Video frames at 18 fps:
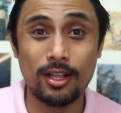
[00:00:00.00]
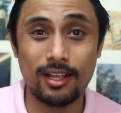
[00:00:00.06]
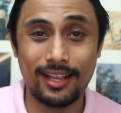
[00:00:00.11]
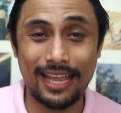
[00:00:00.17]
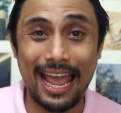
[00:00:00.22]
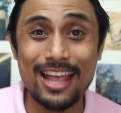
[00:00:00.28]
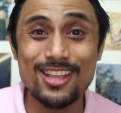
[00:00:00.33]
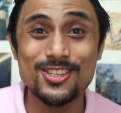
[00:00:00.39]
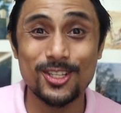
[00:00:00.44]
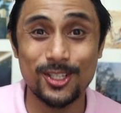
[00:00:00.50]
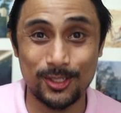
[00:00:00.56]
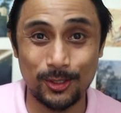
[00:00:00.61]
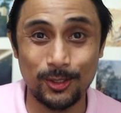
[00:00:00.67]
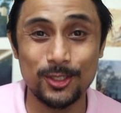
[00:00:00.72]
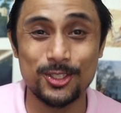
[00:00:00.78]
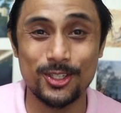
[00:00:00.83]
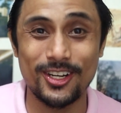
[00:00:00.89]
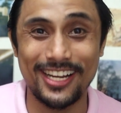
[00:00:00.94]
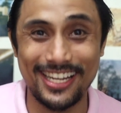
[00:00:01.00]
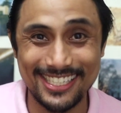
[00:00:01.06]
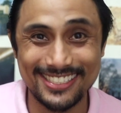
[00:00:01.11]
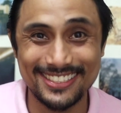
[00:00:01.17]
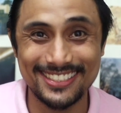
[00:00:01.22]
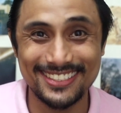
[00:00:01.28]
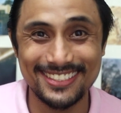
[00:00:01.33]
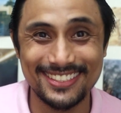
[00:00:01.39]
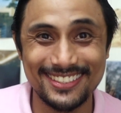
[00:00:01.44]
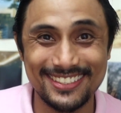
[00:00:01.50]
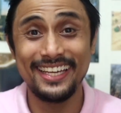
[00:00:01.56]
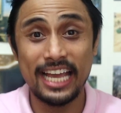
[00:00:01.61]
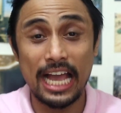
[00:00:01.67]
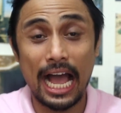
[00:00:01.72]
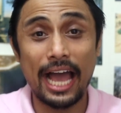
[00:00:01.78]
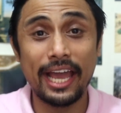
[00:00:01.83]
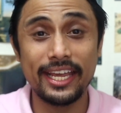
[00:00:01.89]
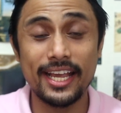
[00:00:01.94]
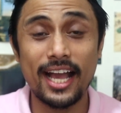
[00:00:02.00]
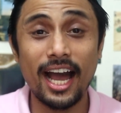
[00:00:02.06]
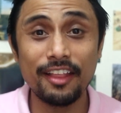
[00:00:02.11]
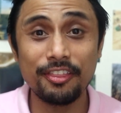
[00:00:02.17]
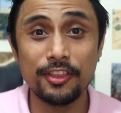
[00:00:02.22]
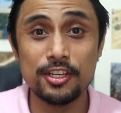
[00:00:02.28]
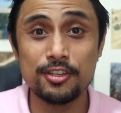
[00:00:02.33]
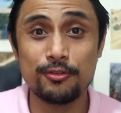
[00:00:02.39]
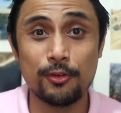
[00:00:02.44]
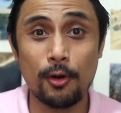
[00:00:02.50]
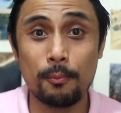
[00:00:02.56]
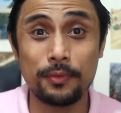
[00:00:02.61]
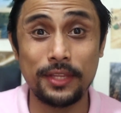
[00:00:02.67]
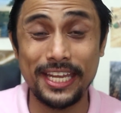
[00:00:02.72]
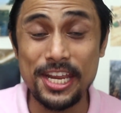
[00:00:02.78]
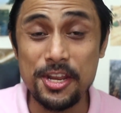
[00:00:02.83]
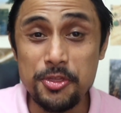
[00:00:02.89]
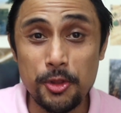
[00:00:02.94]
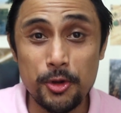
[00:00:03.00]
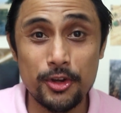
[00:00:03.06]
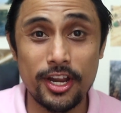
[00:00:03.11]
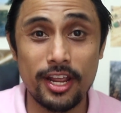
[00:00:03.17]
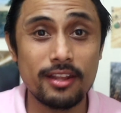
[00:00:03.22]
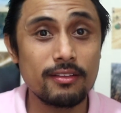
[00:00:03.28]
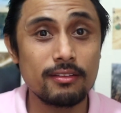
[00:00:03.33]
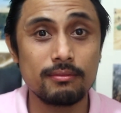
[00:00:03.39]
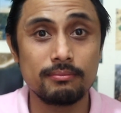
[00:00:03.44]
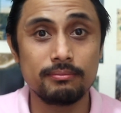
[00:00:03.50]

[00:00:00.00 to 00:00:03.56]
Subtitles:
cancel culture is. I got this from the internet,